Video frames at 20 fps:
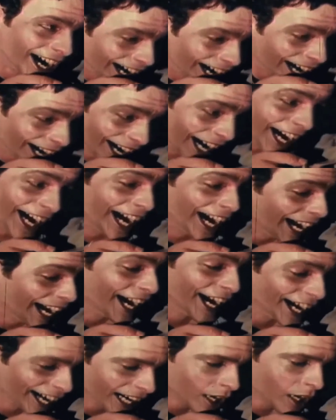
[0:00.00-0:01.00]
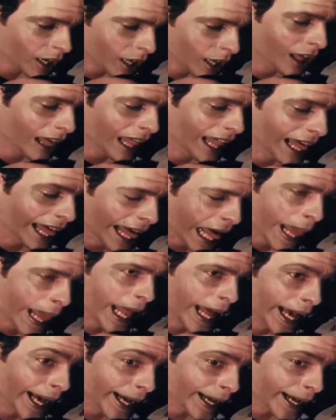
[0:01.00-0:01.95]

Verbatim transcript: everyone on grass turns into a